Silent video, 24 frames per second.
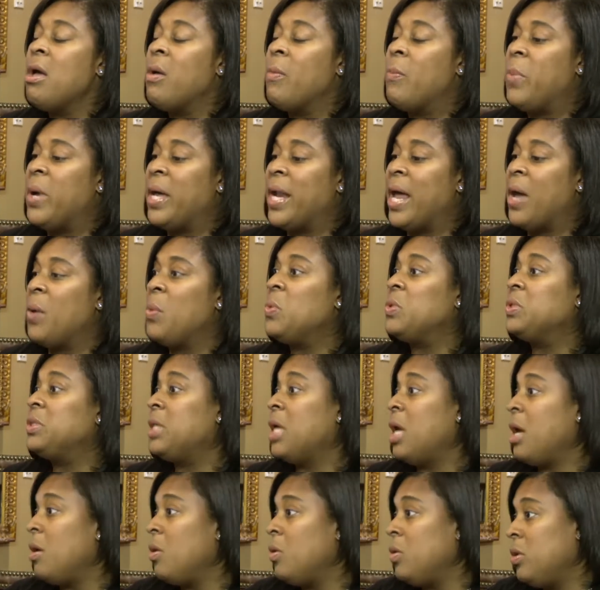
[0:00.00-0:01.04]
But I will
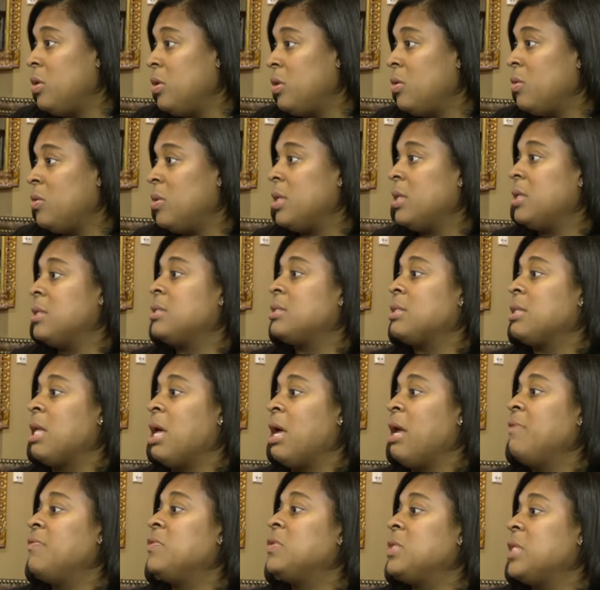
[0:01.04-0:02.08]
tell you, as
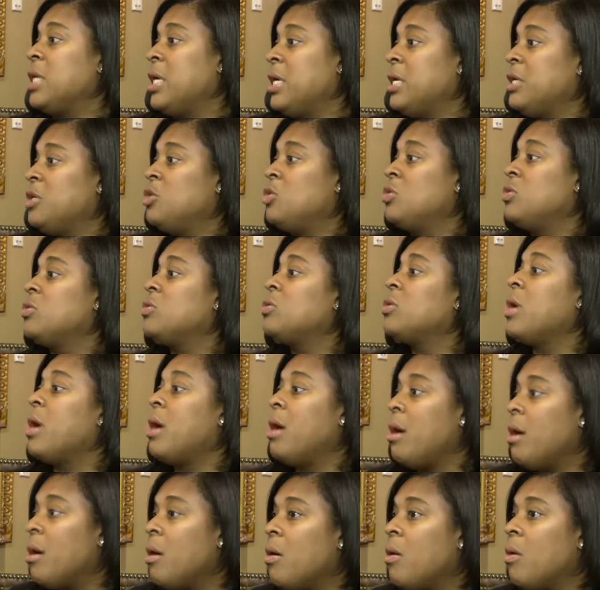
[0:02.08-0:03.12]
life stages
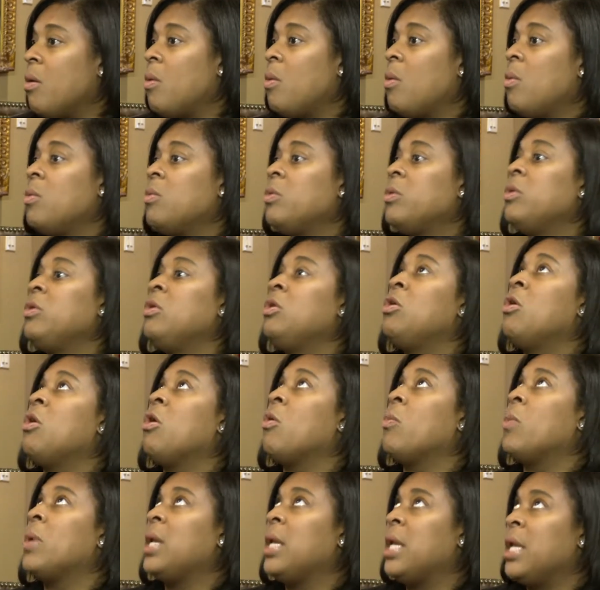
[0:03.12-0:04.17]
go,
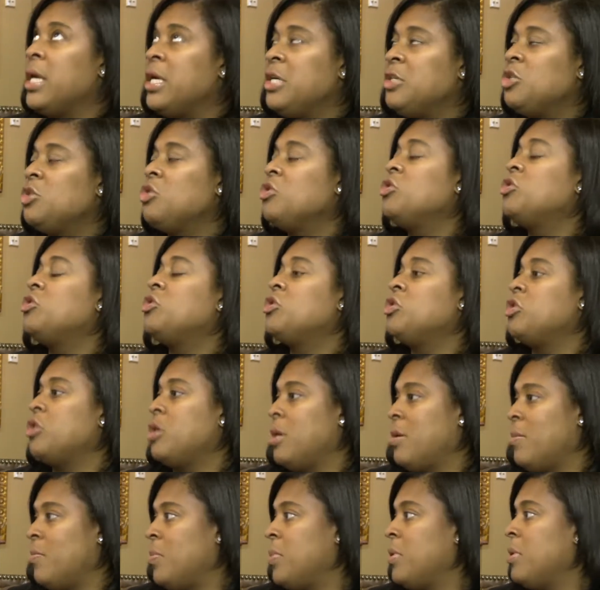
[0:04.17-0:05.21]
your
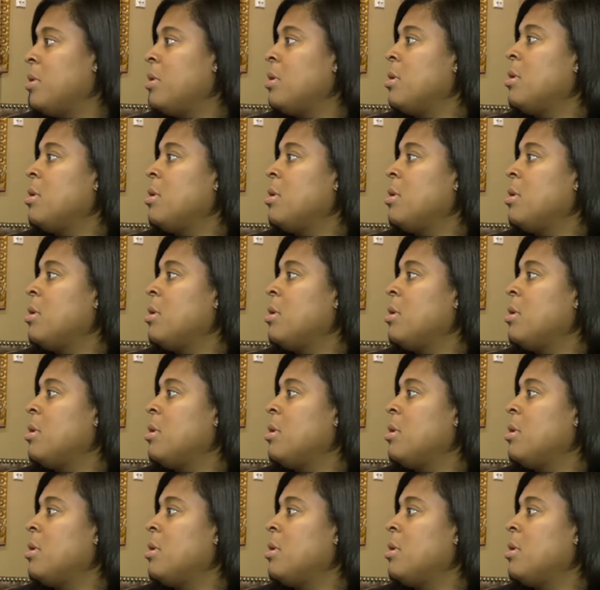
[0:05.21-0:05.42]
relationship